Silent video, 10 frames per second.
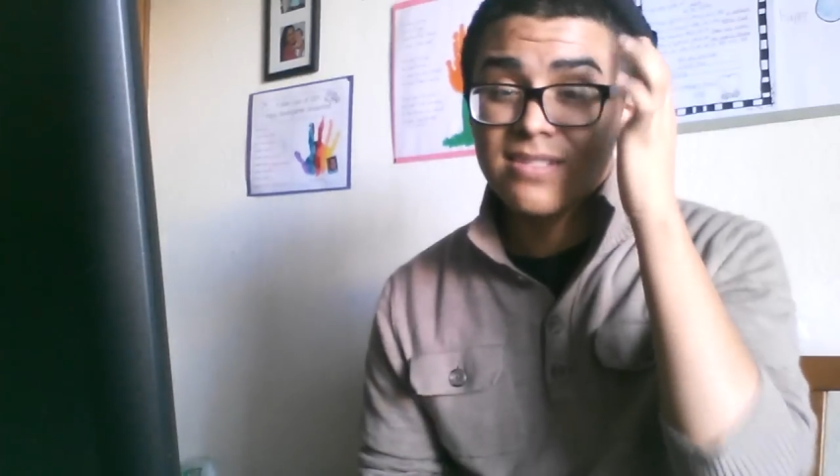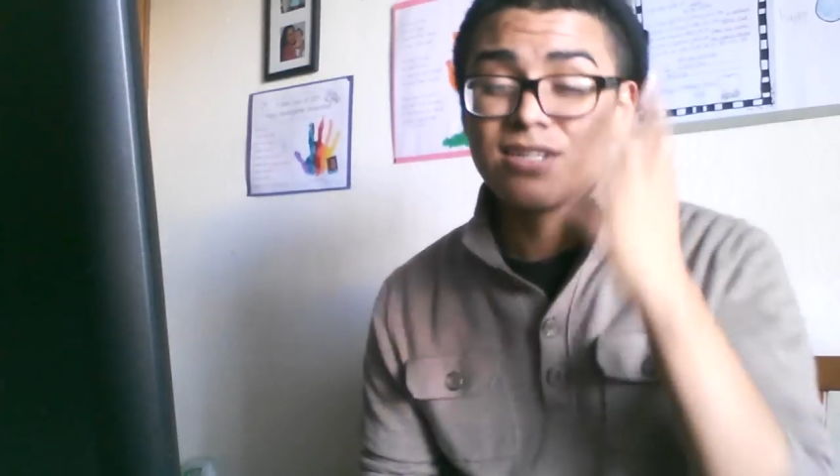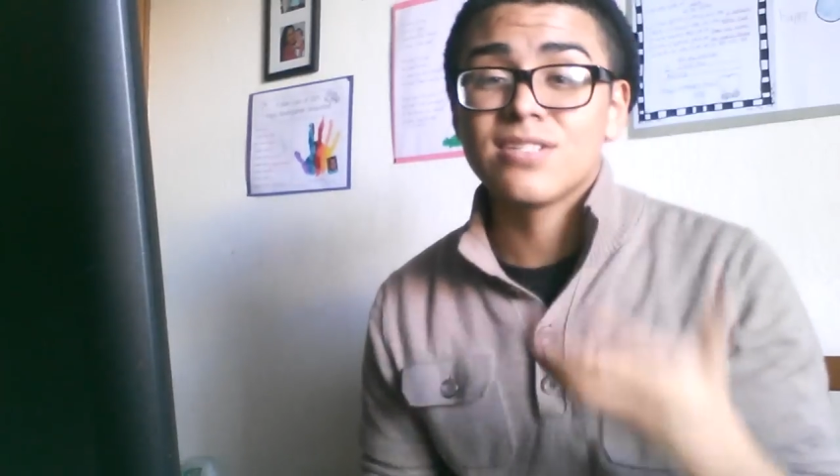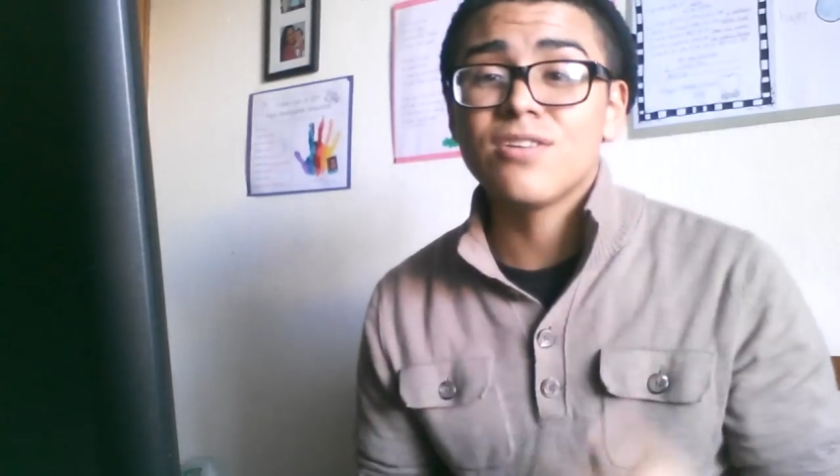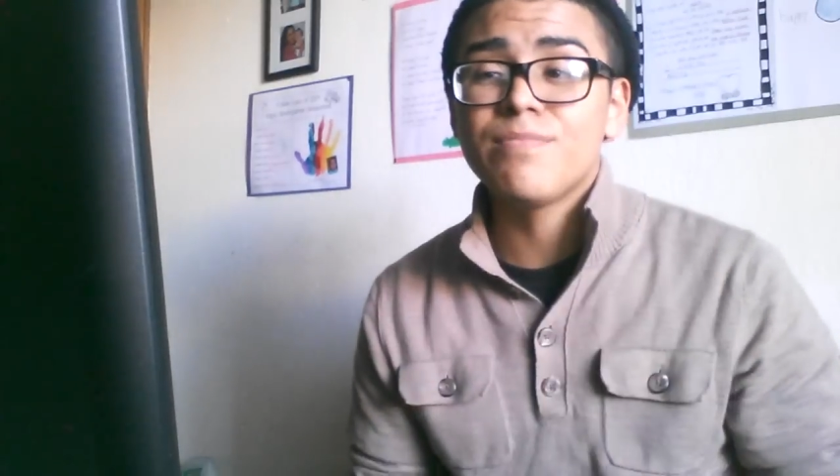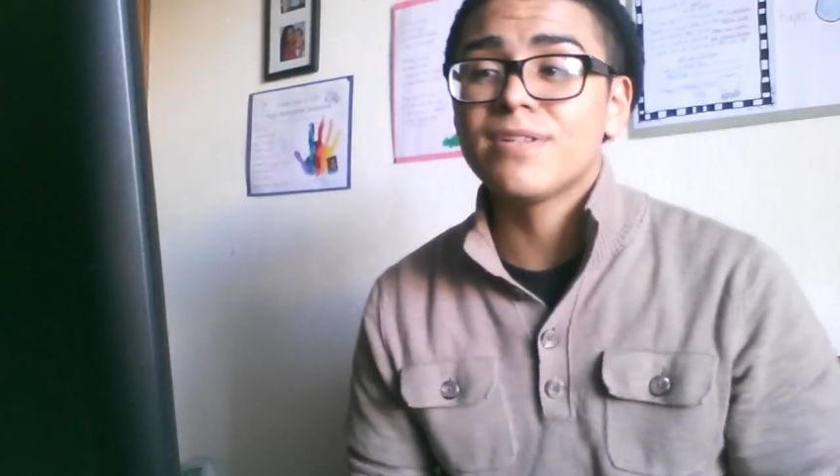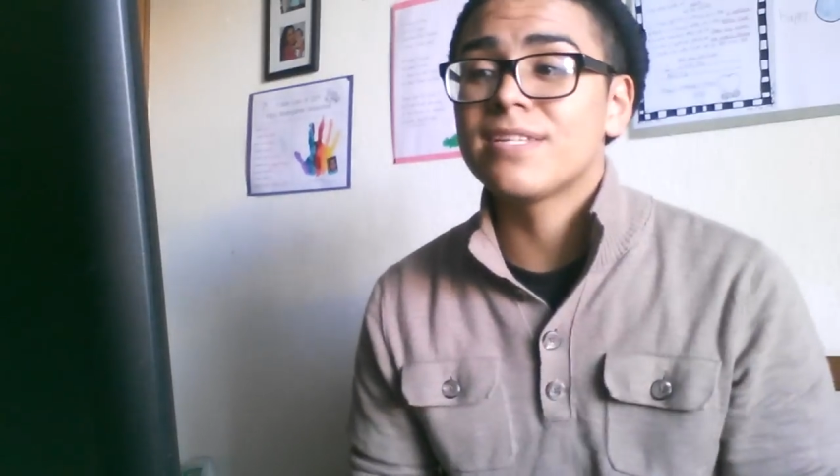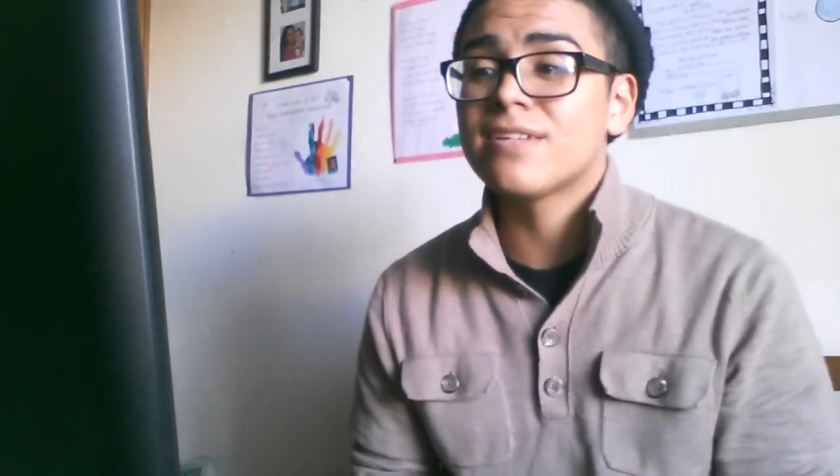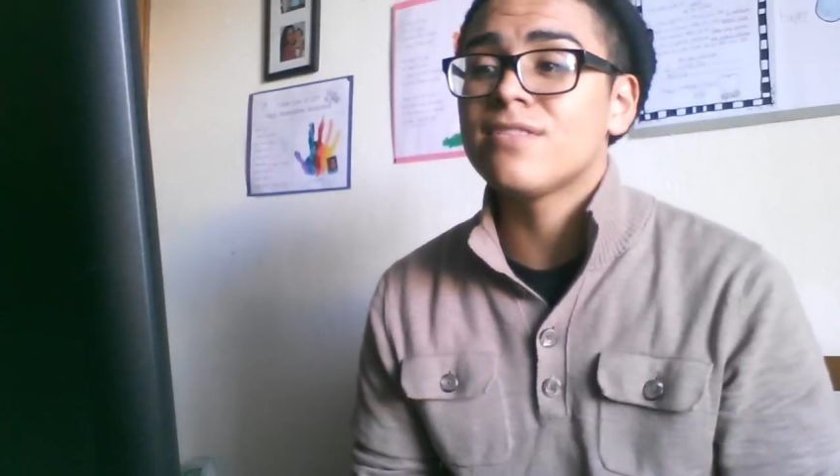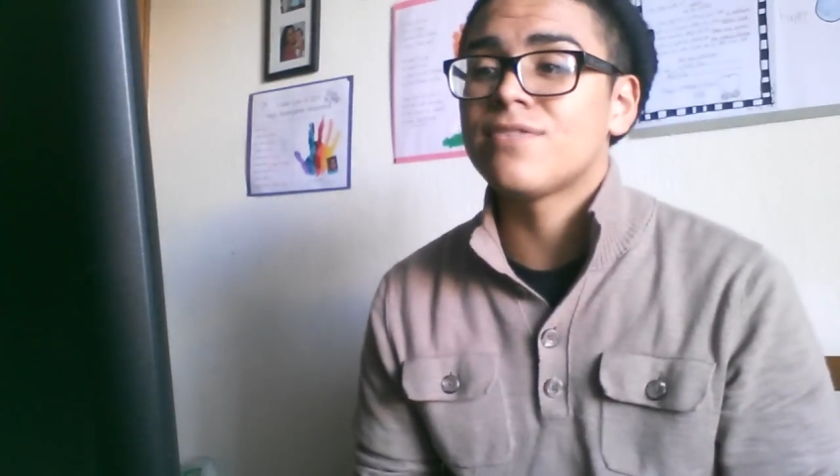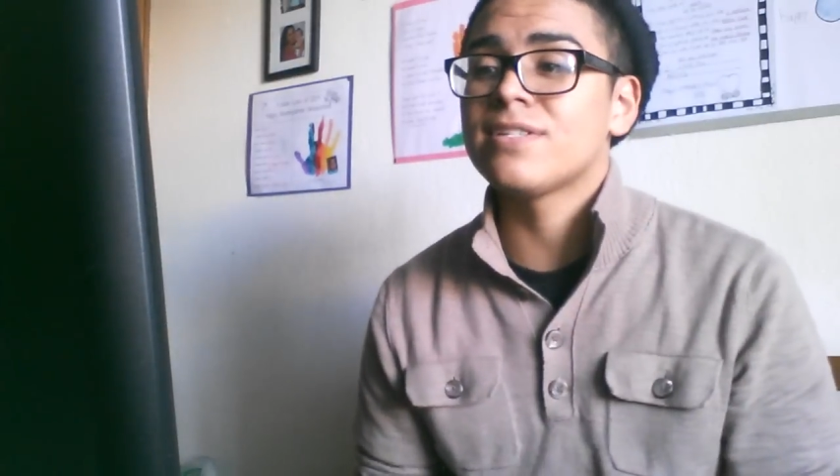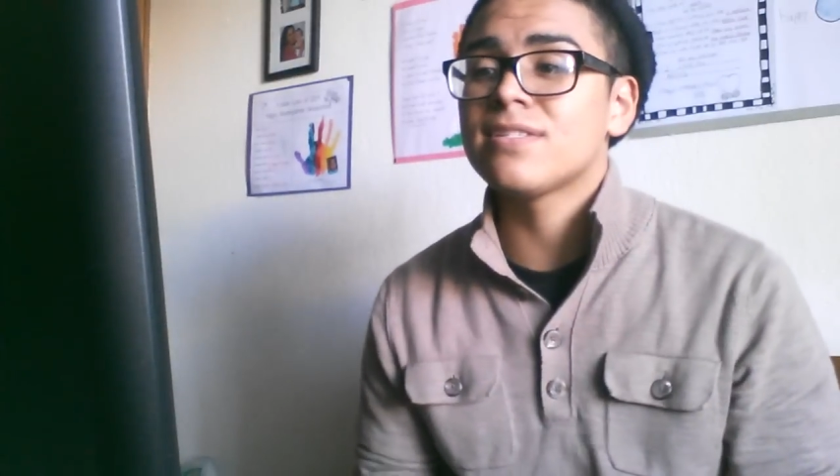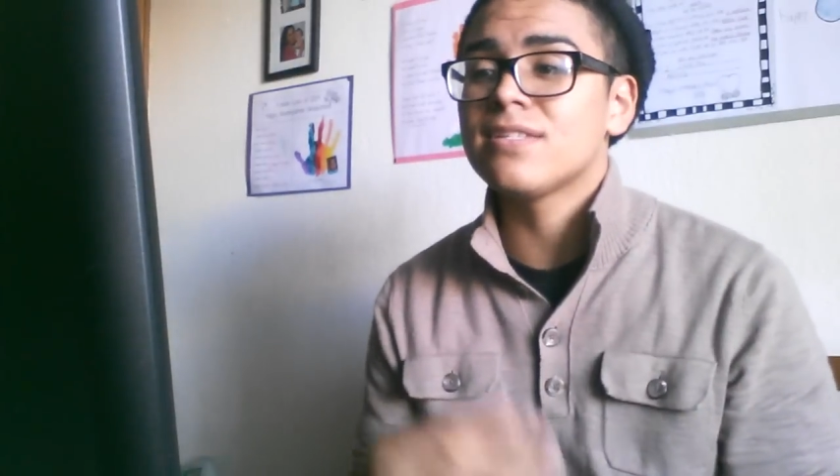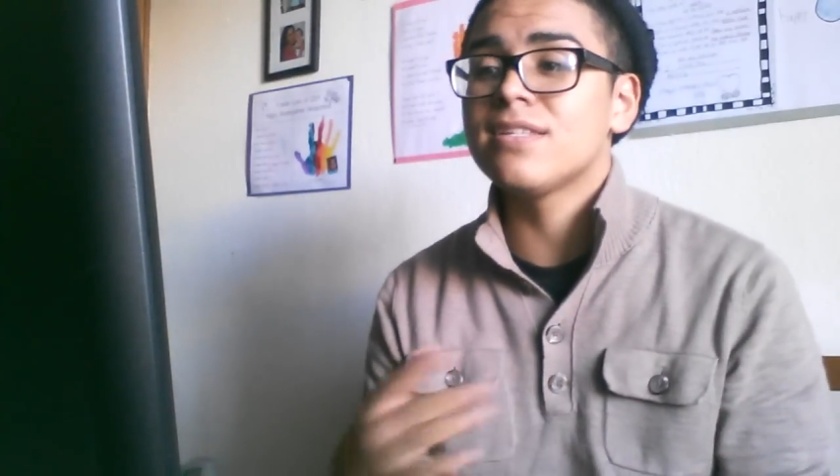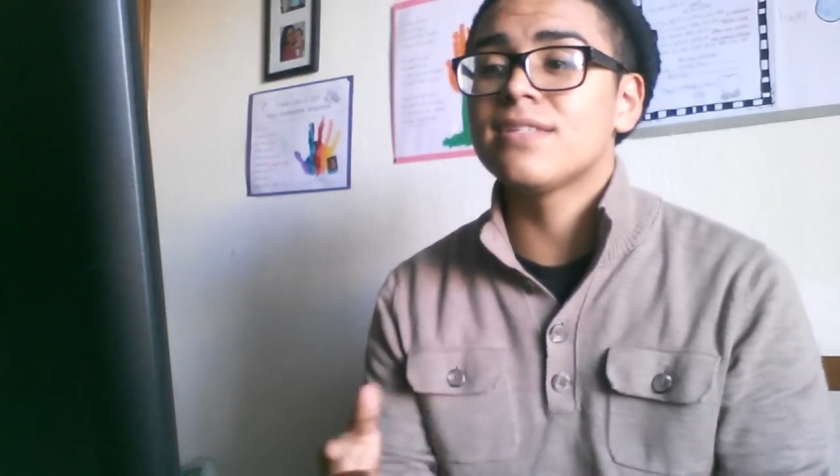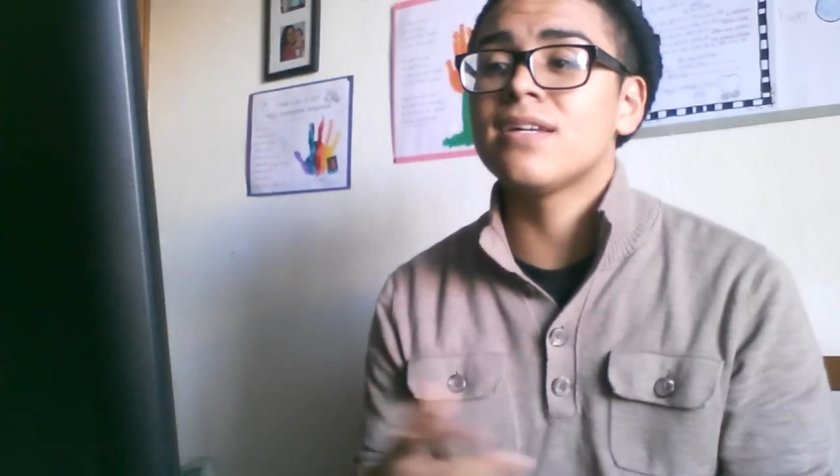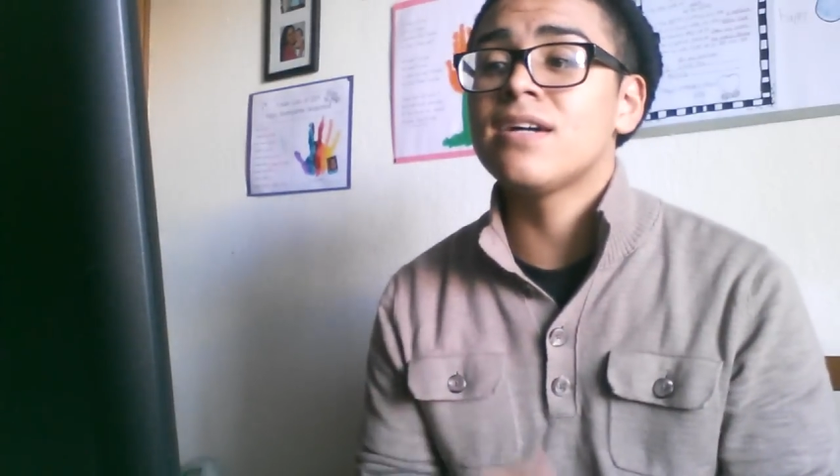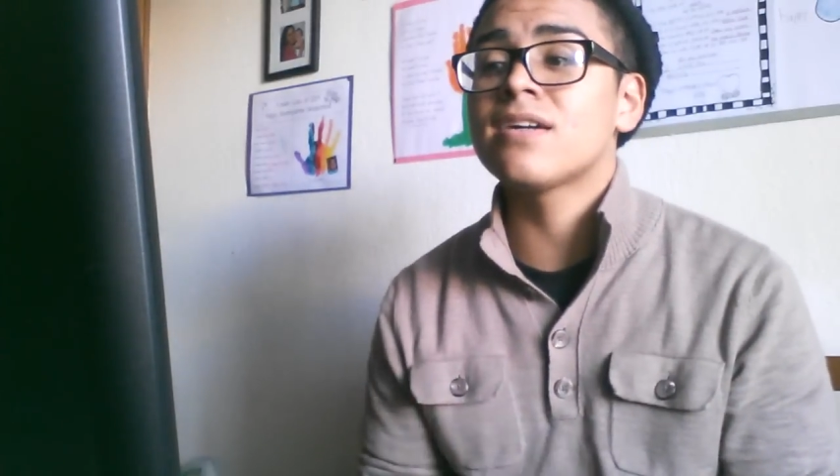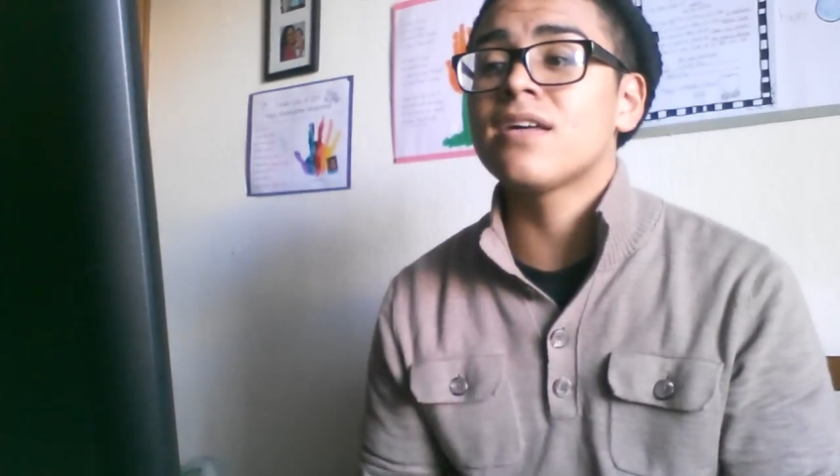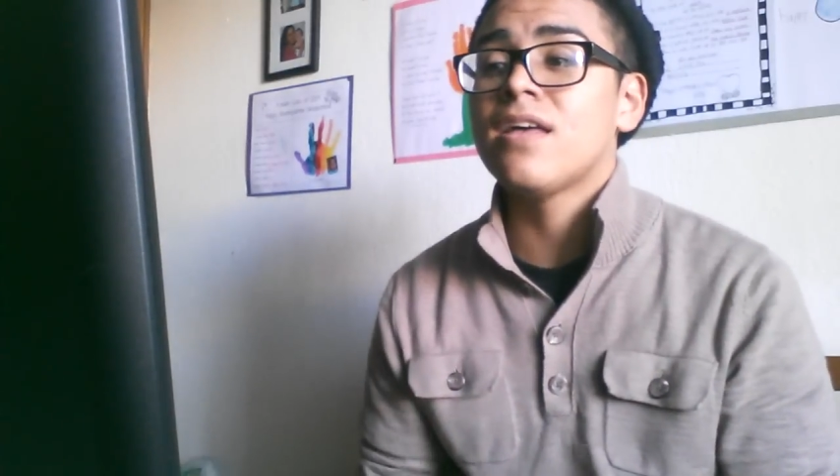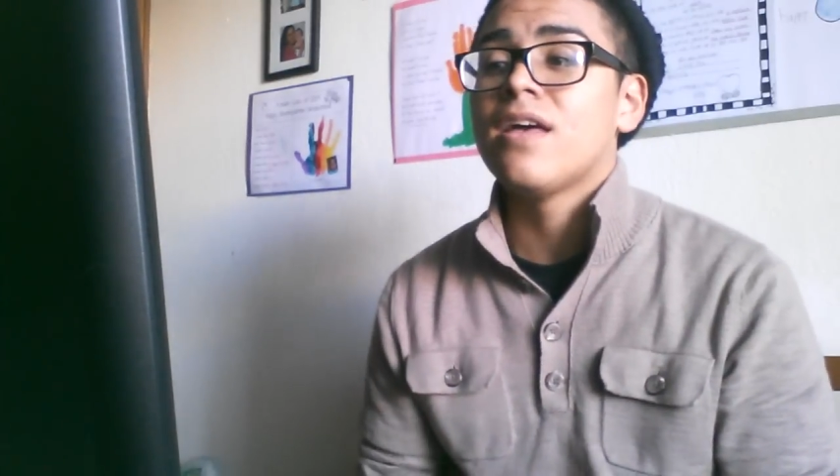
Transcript: there's no particular reason to this song,